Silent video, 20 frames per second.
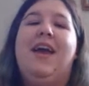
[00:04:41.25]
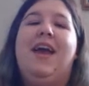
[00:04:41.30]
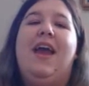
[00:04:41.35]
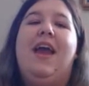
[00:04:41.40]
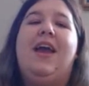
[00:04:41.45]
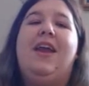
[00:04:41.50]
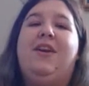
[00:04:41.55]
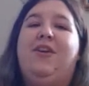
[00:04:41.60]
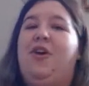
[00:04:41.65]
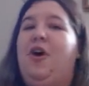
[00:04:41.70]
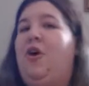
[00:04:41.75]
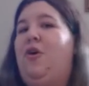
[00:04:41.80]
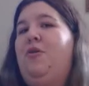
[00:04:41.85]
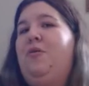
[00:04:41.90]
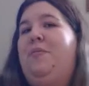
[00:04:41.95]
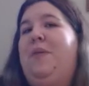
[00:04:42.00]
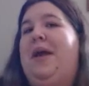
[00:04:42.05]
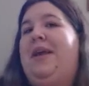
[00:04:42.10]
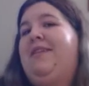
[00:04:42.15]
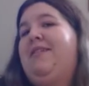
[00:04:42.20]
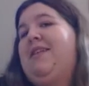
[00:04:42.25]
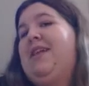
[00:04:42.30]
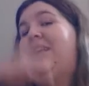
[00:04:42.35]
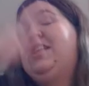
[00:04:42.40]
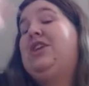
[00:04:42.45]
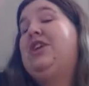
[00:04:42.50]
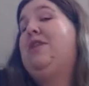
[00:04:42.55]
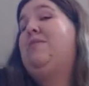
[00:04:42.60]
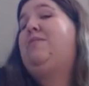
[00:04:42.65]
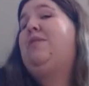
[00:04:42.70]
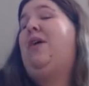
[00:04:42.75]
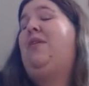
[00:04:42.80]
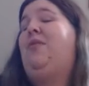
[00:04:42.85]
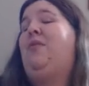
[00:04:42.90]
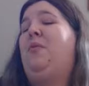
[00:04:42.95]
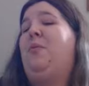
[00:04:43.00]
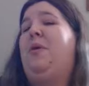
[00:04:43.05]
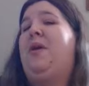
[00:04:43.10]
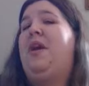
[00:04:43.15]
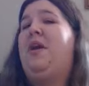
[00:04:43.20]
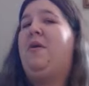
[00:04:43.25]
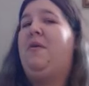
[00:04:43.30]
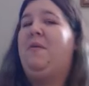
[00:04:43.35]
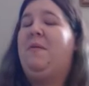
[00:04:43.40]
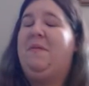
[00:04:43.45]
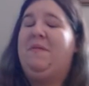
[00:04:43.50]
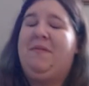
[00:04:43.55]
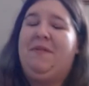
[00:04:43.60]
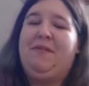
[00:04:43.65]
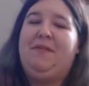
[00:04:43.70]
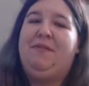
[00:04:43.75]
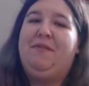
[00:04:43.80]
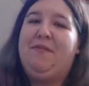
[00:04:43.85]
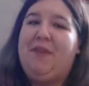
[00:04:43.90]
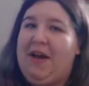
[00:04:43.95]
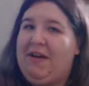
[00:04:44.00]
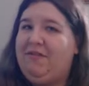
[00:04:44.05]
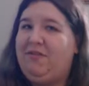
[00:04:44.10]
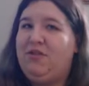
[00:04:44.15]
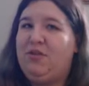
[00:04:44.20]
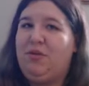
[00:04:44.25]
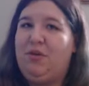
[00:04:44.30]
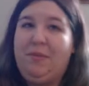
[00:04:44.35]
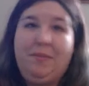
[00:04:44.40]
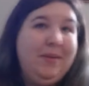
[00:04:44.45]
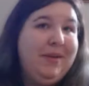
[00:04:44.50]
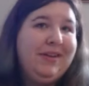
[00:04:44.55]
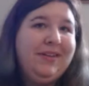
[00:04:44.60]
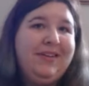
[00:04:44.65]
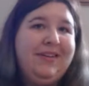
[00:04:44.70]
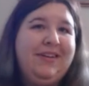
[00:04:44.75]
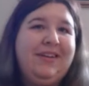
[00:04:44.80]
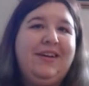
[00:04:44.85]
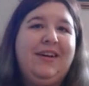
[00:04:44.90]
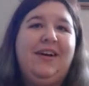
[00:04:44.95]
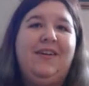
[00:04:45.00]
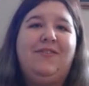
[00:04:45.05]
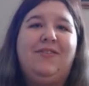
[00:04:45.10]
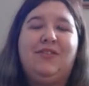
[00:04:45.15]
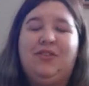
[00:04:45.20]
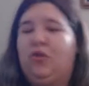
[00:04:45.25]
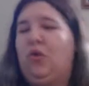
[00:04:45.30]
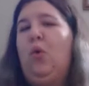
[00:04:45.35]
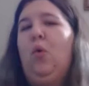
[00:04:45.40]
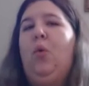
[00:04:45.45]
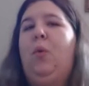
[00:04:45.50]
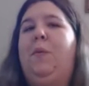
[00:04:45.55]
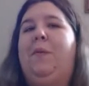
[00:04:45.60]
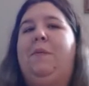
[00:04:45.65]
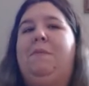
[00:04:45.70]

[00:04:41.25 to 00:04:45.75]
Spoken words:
and Cone basically jumps out the window of a 5-story building of a school.